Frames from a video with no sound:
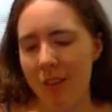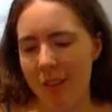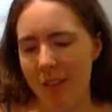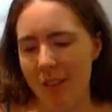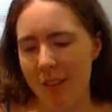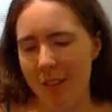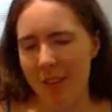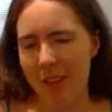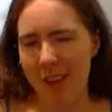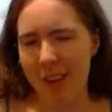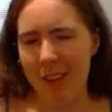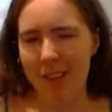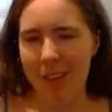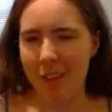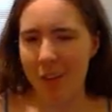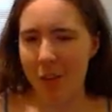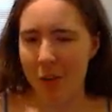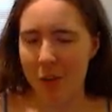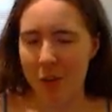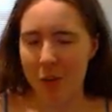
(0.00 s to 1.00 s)
and saying
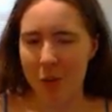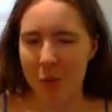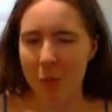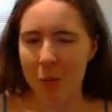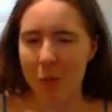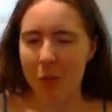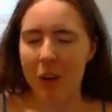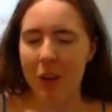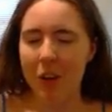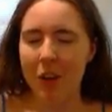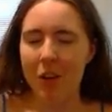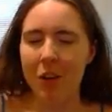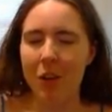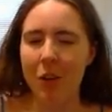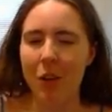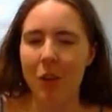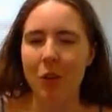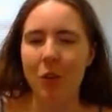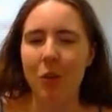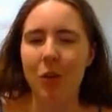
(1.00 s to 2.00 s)
are you
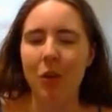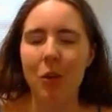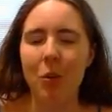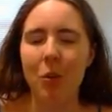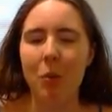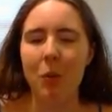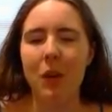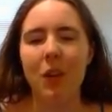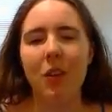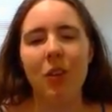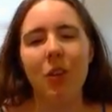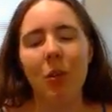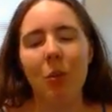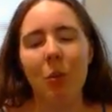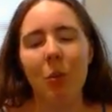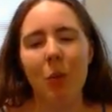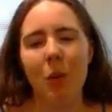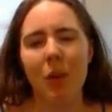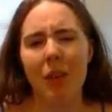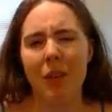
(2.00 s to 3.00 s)
stupid and do you
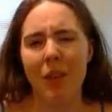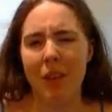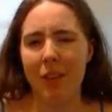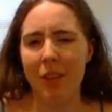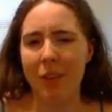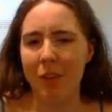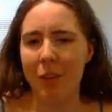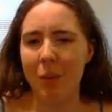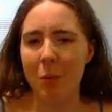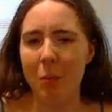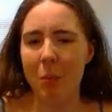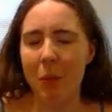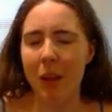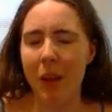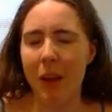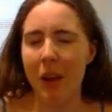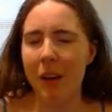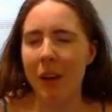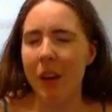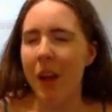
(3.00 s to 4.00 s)
really think that's a good
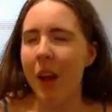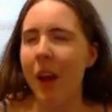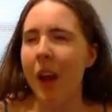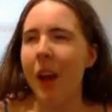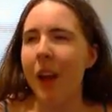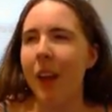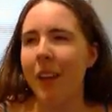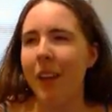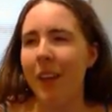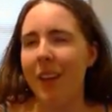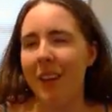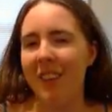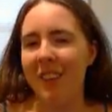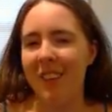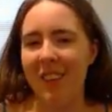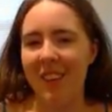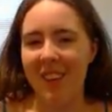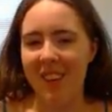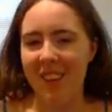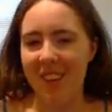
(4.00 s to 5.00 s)
plan?
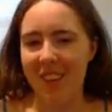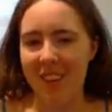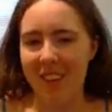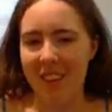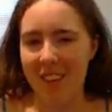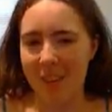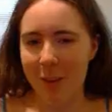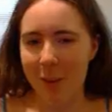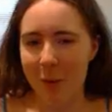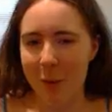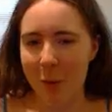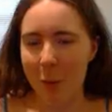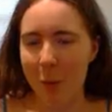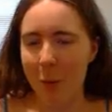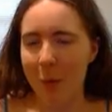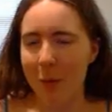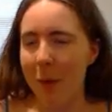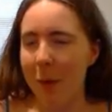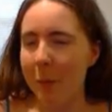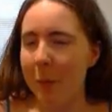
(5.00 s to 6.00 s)
That's gonna
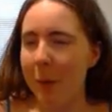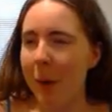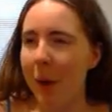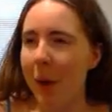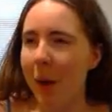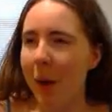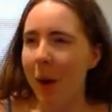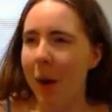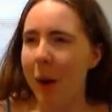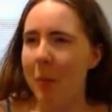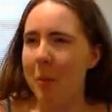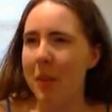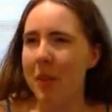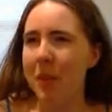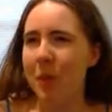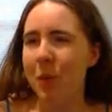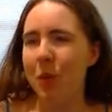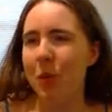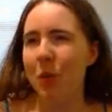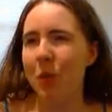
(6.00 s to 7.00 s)
hold up.
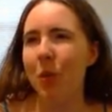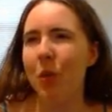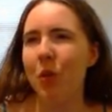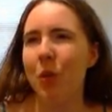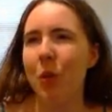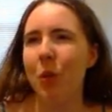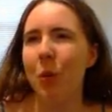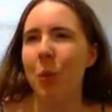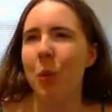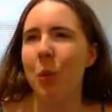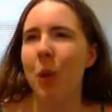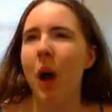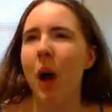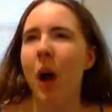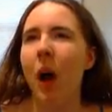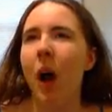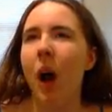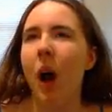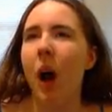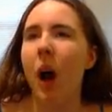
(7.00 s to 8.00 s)
There was also
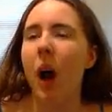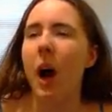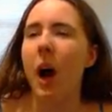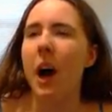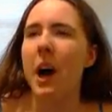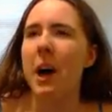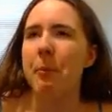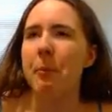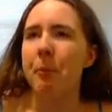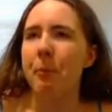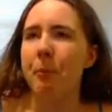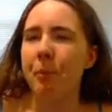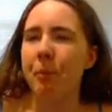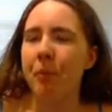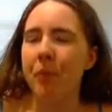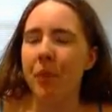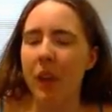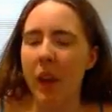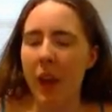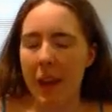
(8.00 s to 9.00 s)

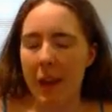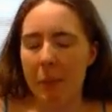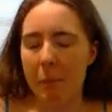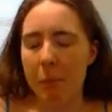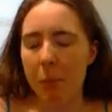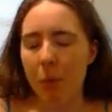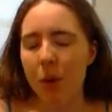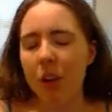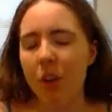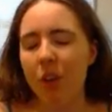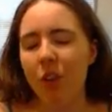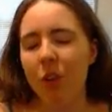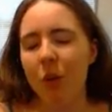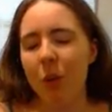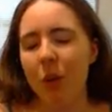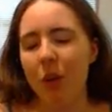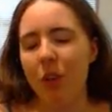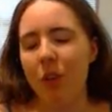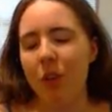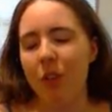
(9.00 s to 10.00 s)
a priest who
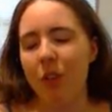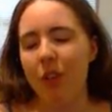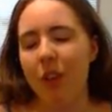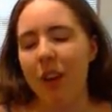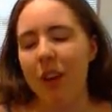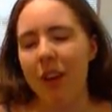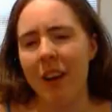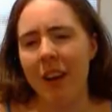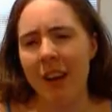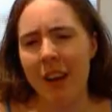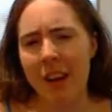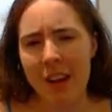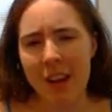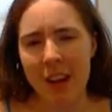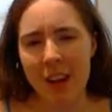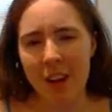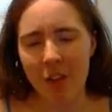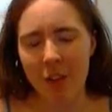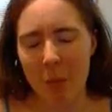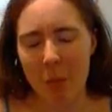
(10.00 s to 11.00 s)
interjected, and he
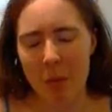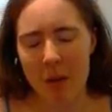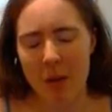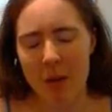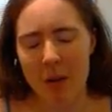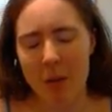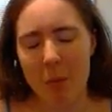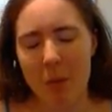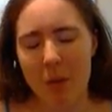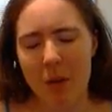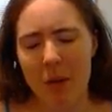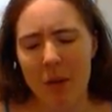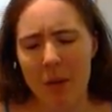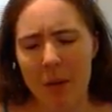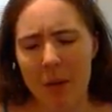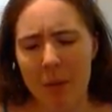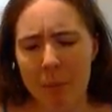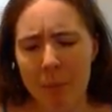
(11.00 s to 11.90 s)
actually brought up